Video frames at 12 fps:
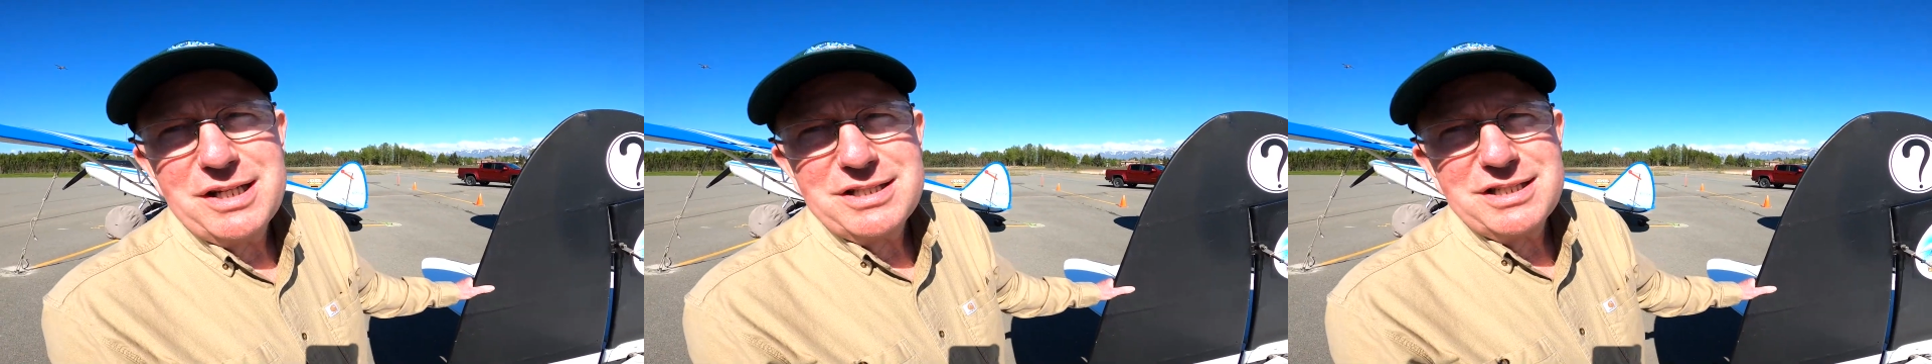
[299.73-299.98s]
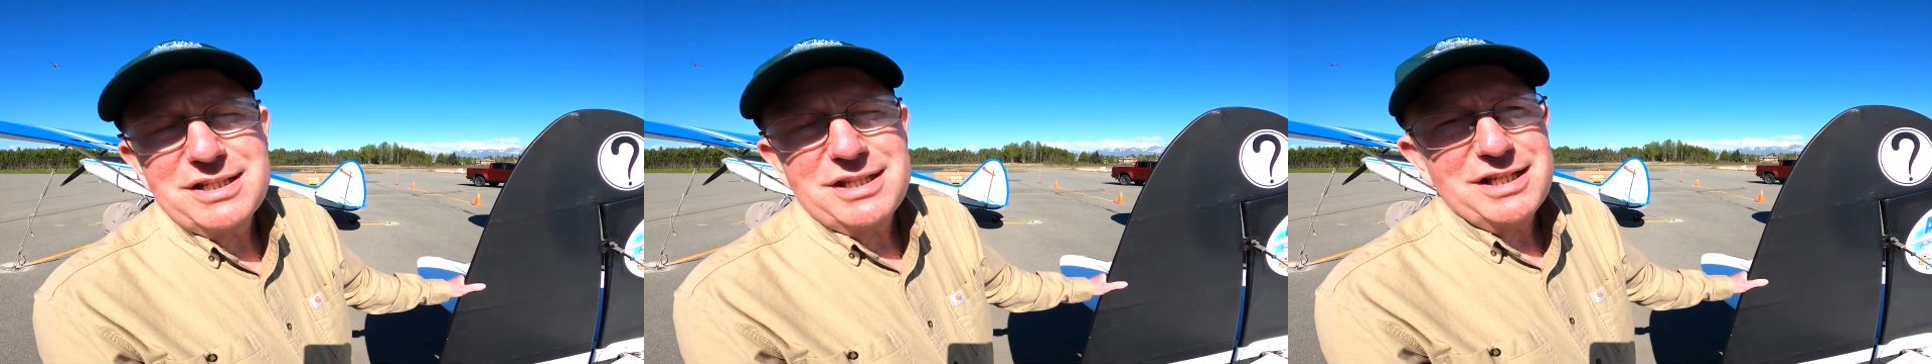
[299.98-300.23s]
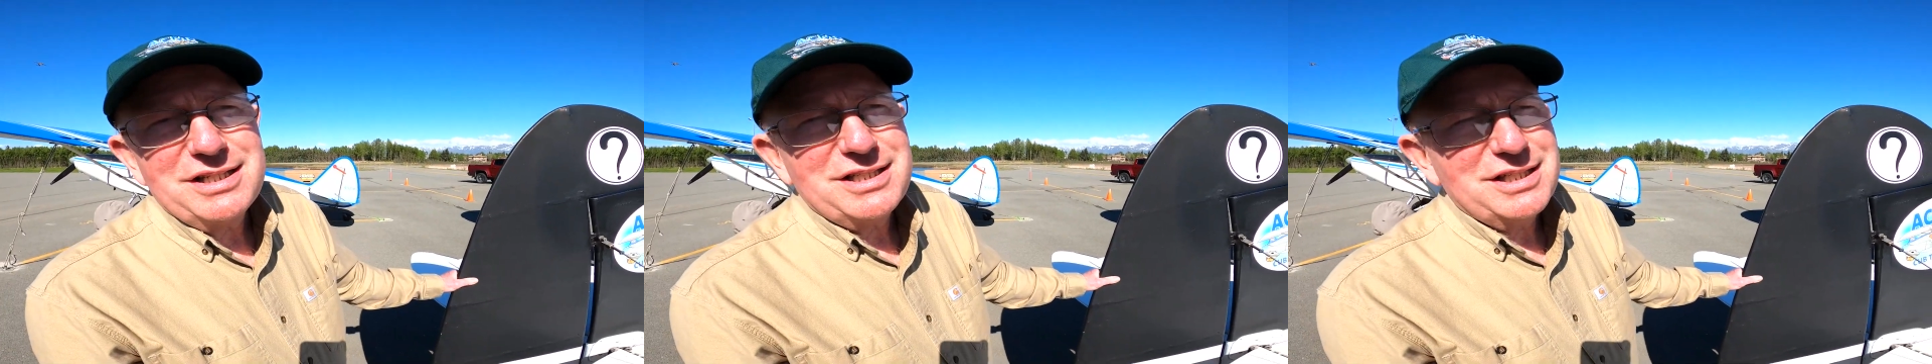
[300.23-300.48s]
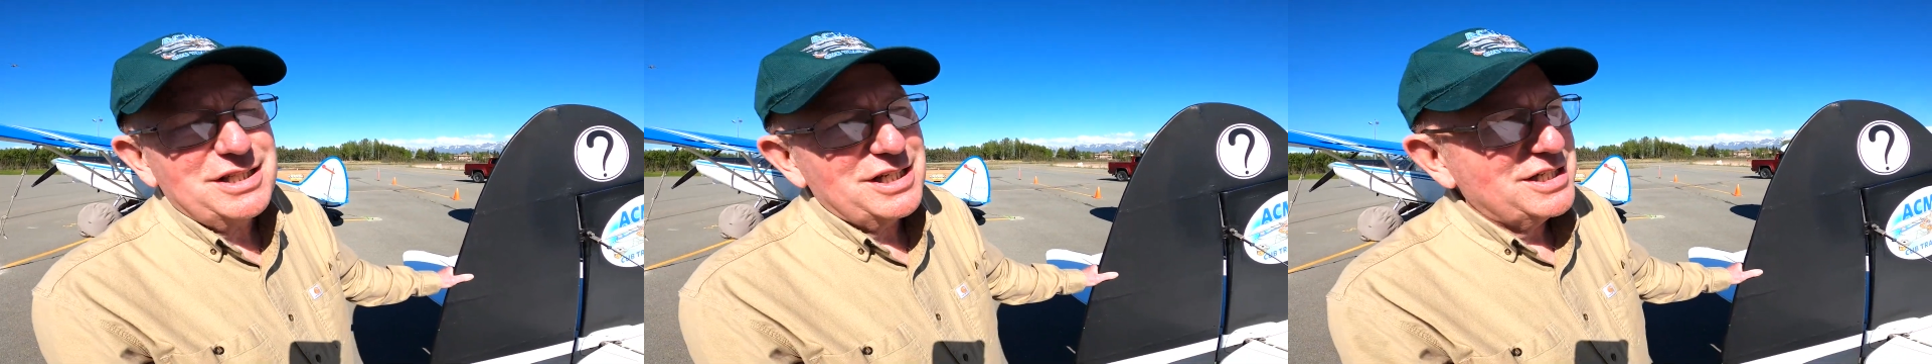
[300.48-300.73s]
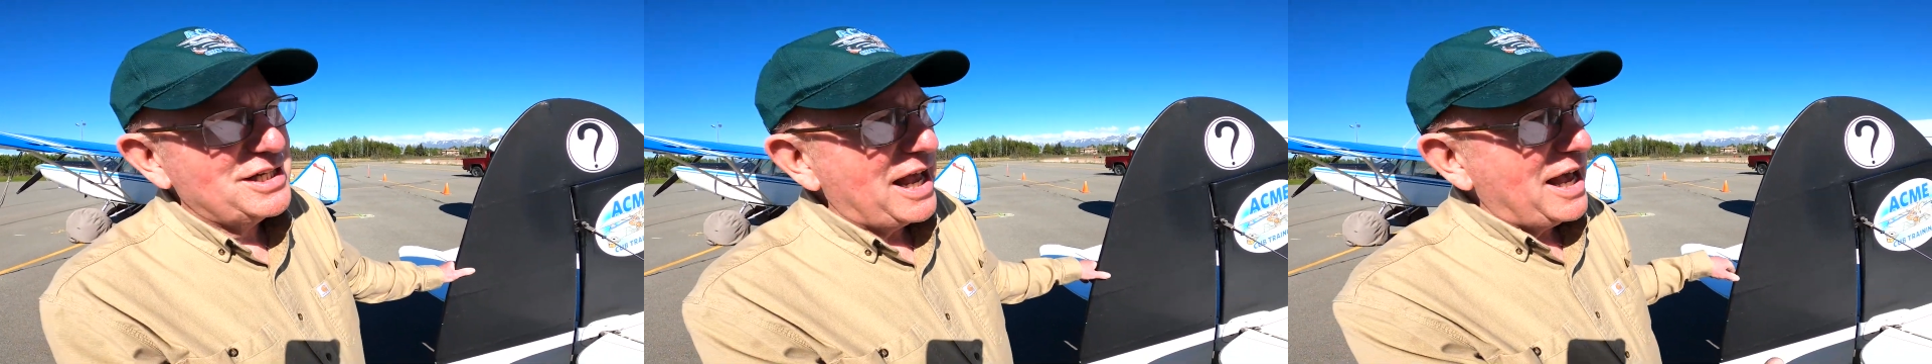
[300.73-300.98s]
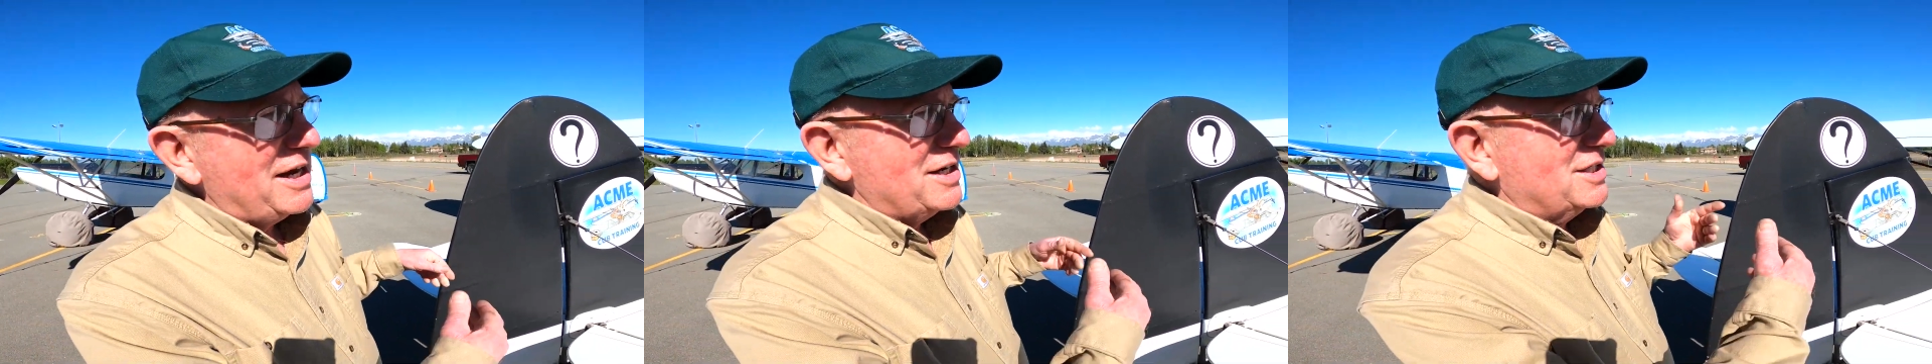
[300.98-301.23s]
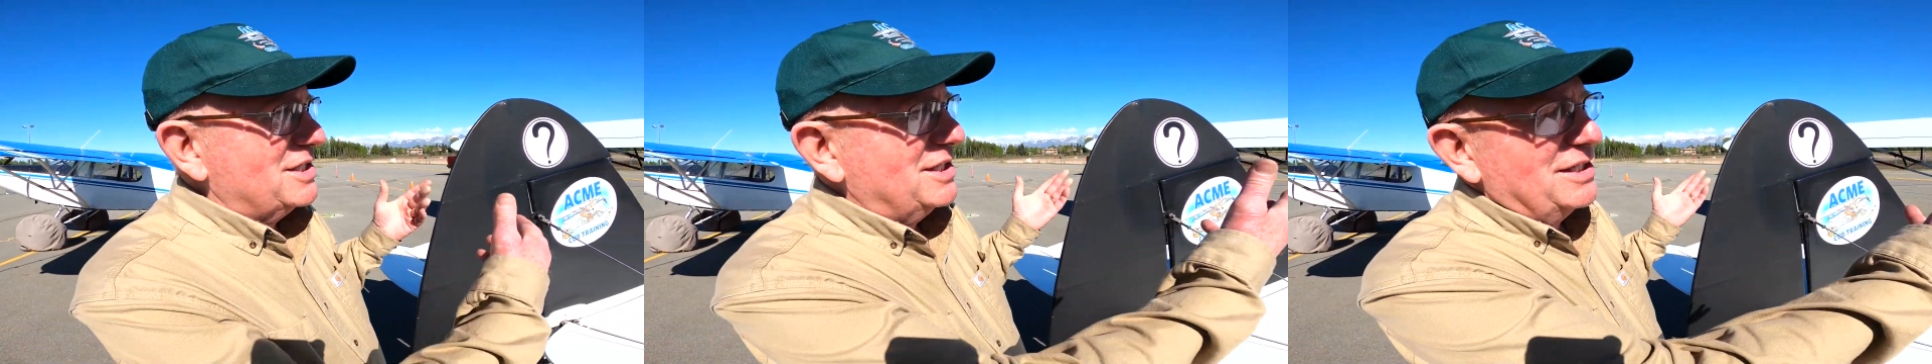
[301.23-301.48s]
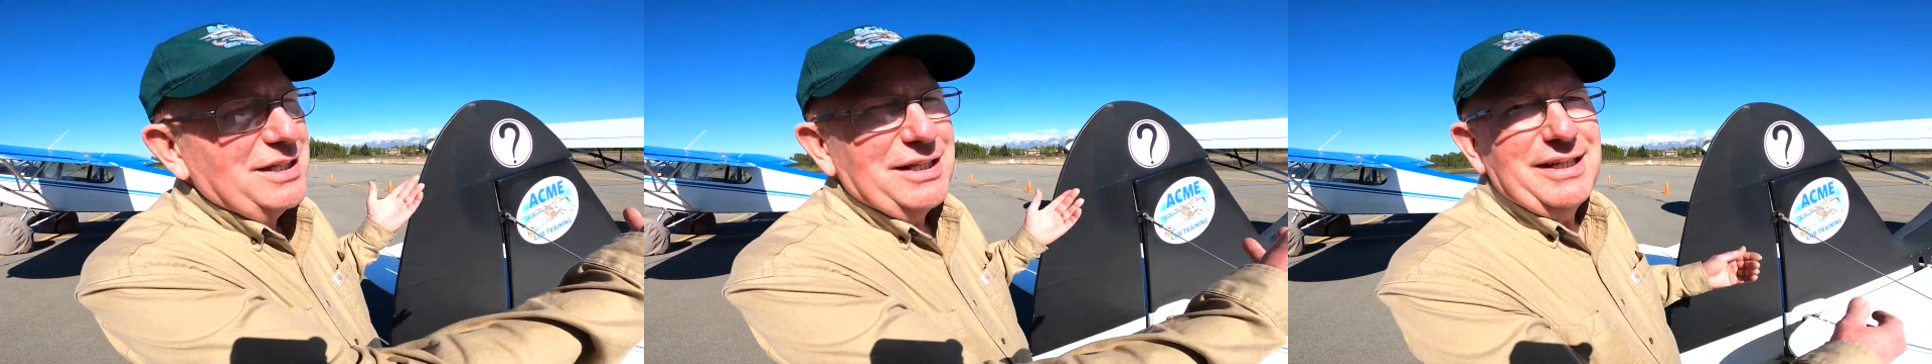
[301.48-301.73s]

This is this is the status.